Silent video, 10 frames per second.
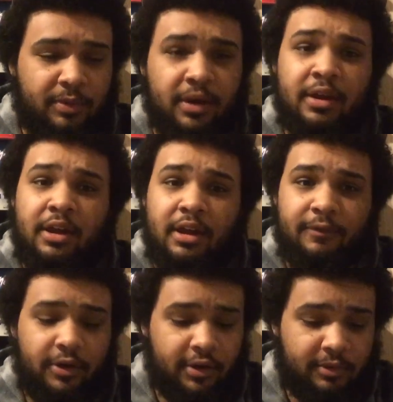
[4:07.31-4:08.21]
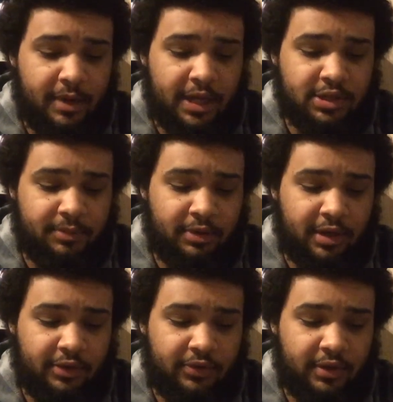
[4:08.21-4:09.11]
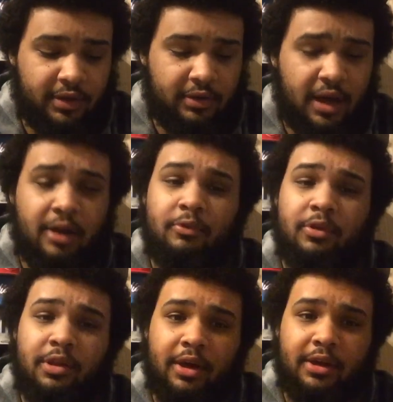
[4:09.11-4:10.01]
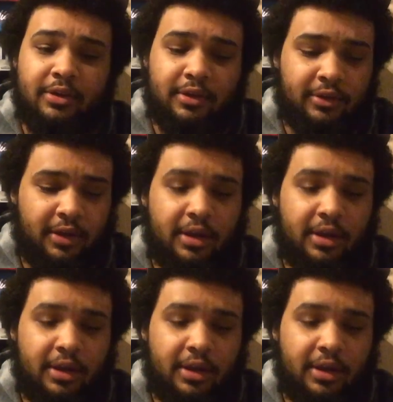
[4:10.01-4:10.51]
But very good matchup, and like I said, I really liked it,